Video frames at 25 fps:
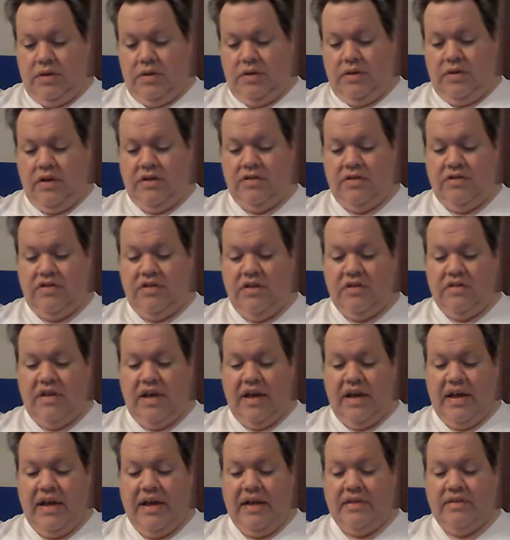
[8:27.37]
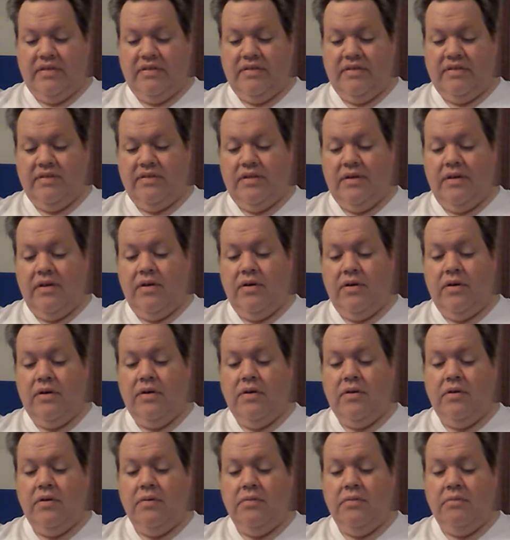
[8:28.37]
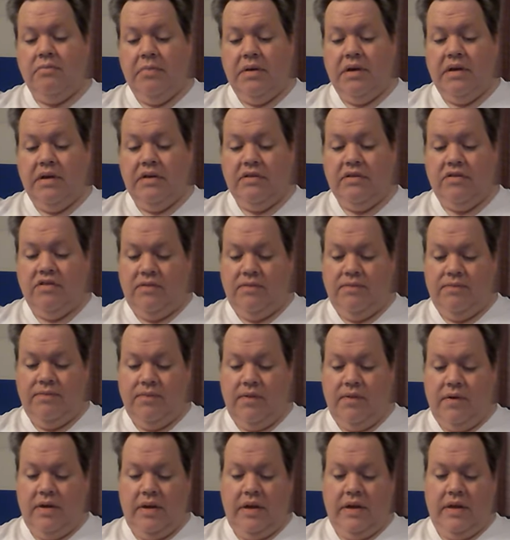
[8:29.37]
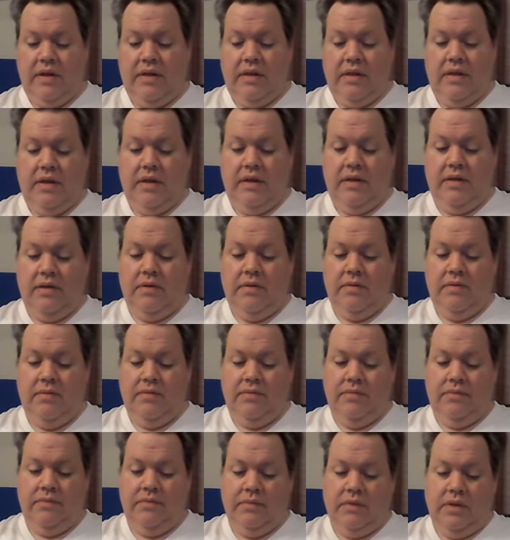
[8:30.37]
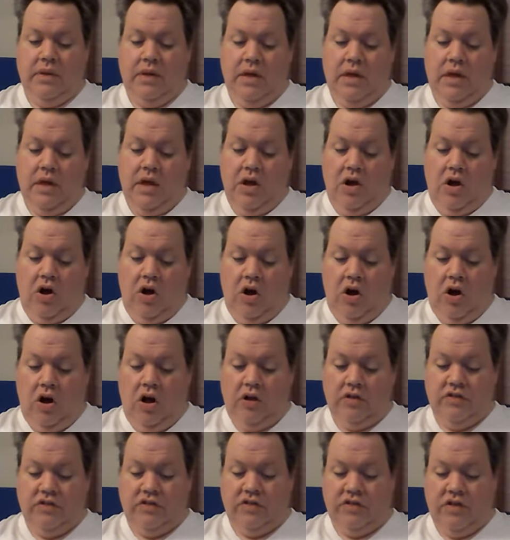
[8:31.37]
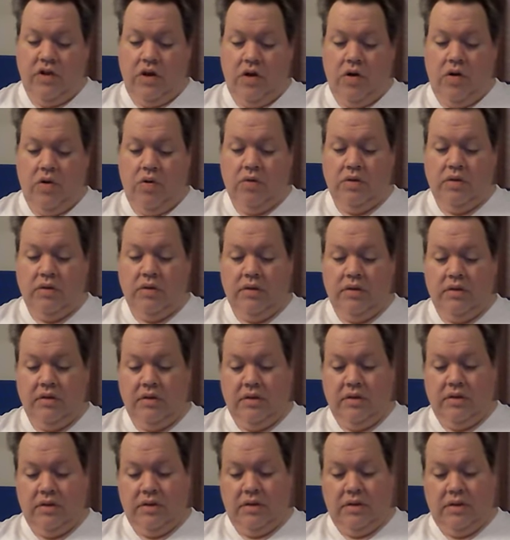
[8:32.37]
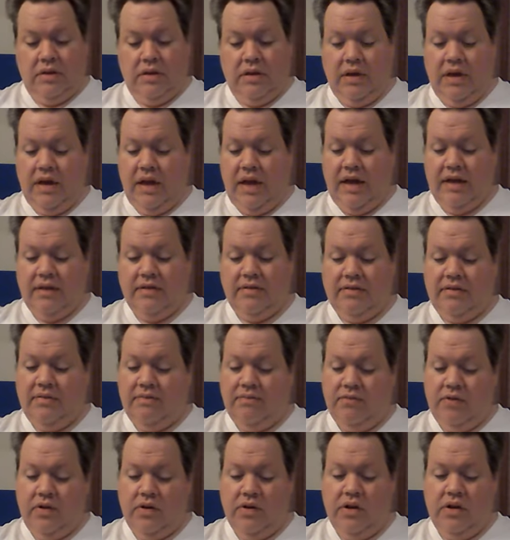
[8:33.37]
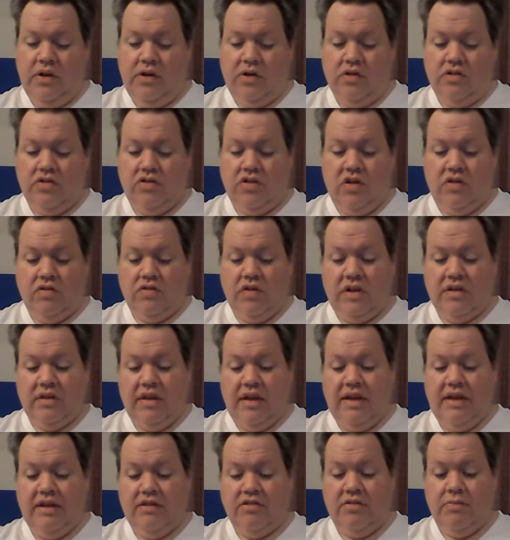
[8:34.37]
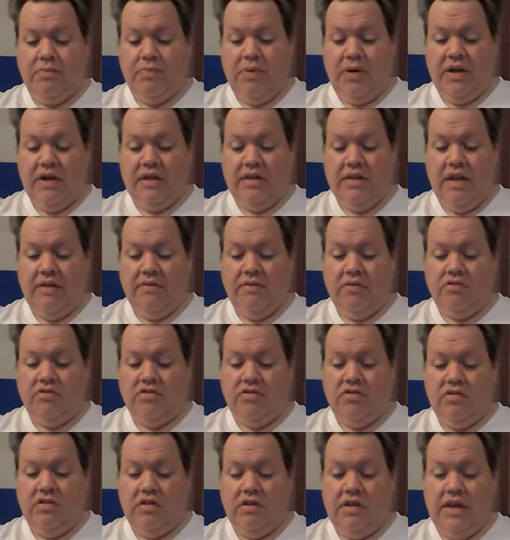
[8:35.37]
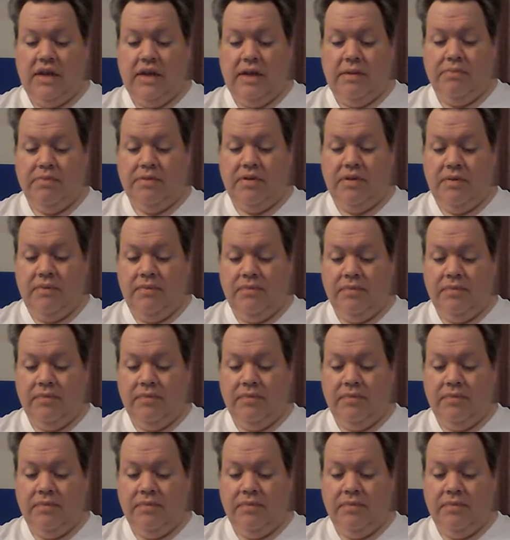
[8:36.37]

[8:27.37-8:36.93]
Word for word: this just had so much fun. Also, it has some very good songs like the Easter Bunny Never Sleeps,